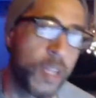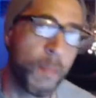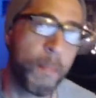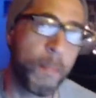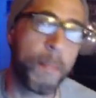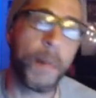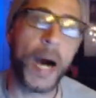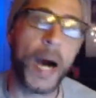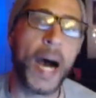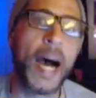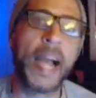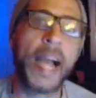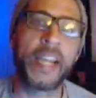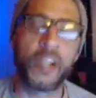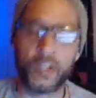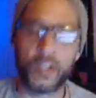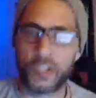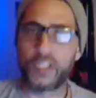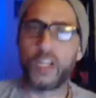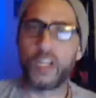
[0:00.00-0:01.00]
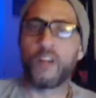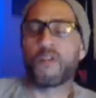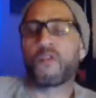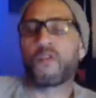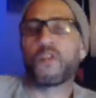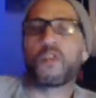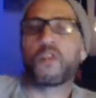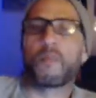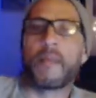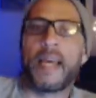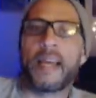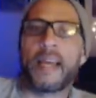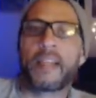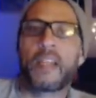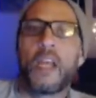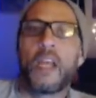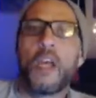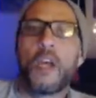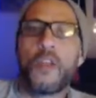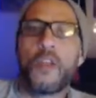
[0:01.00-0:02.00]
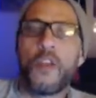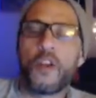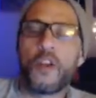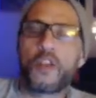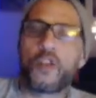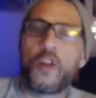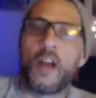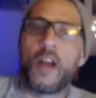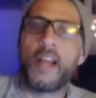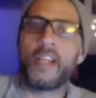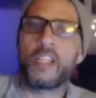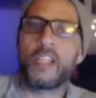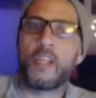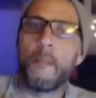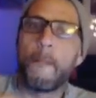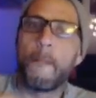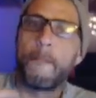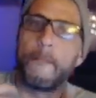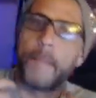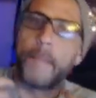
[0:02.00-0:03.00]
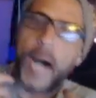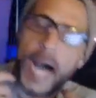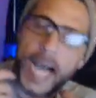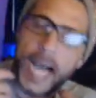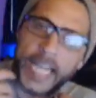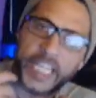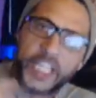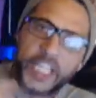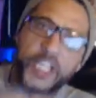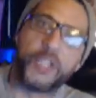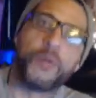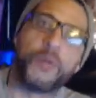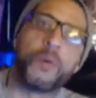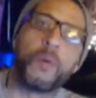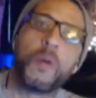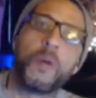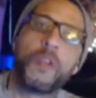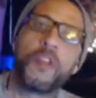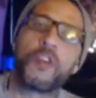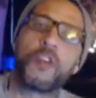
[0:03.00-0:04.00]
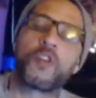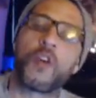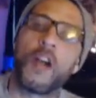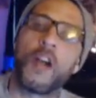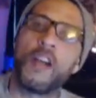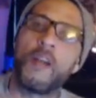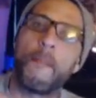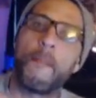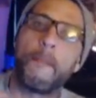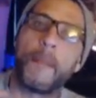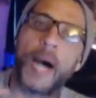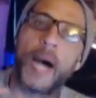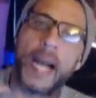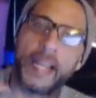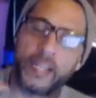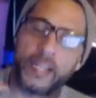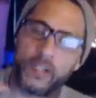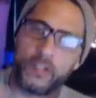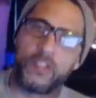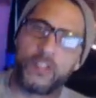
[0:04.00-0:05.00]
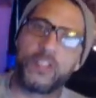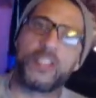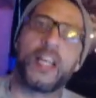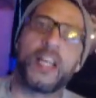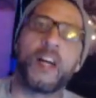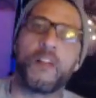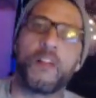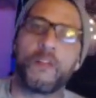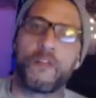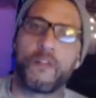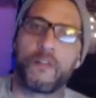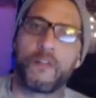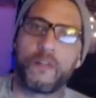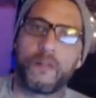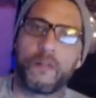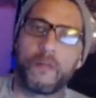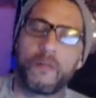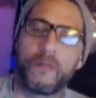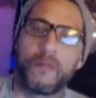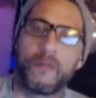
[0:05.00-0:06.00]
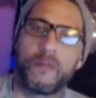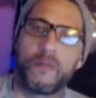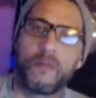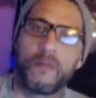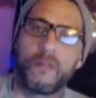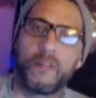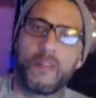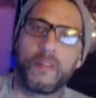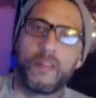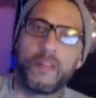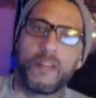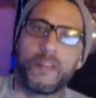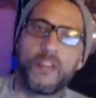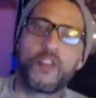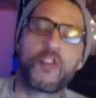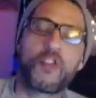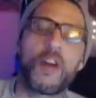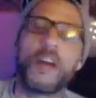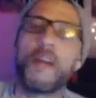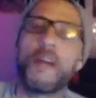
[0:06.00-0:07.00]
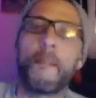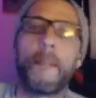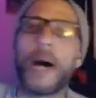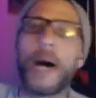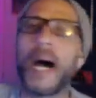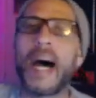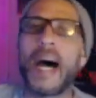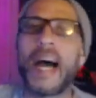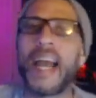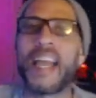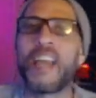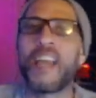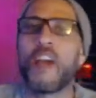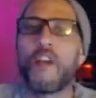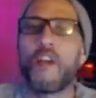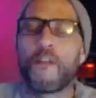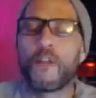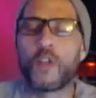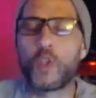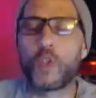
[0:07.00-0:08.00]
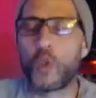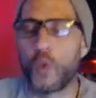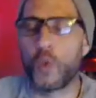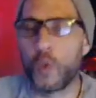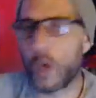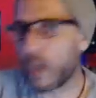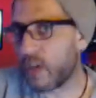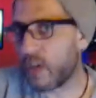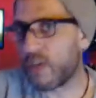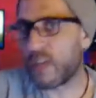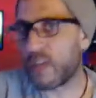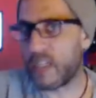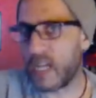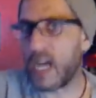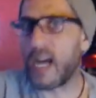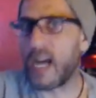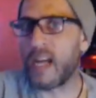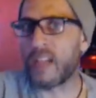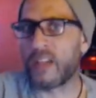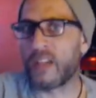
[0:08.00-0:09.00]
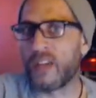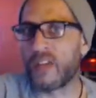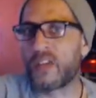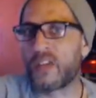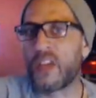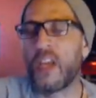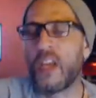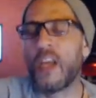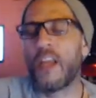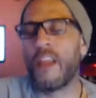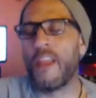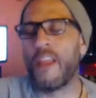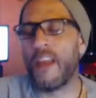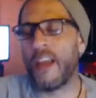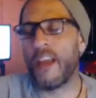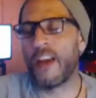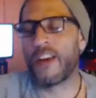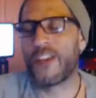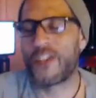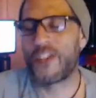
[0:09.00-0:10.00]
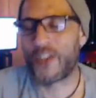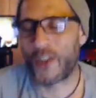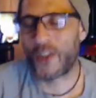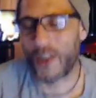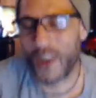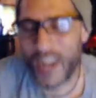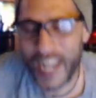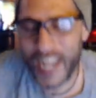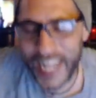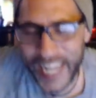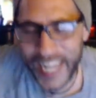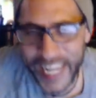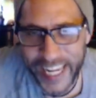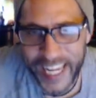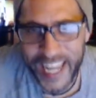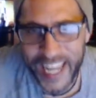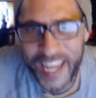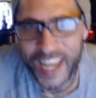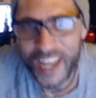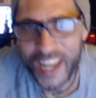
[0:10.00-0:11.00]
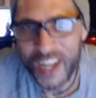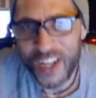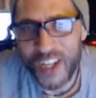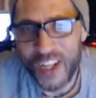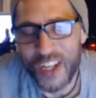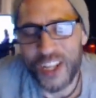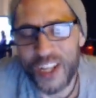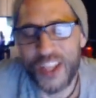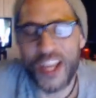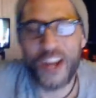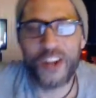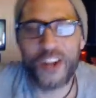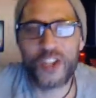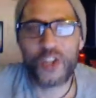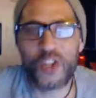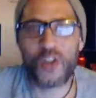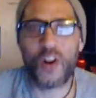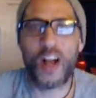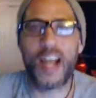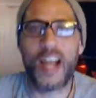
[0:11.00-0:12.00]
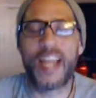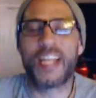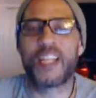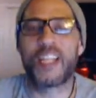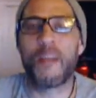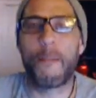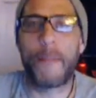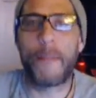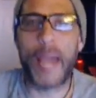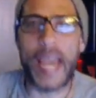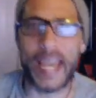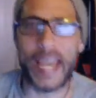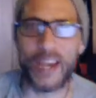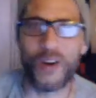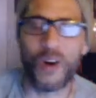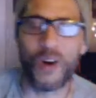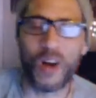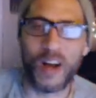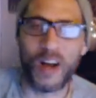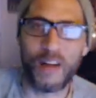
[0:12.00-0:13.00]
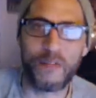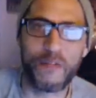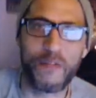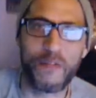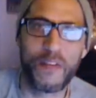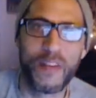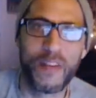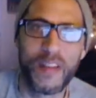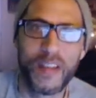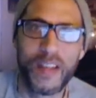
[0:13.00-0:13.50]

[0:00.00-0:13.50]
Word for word: to buy your self respect. They're trying to buy you. They're trying to buy yourself. They're trying to buy for $200. They are trying. They are trying to pay off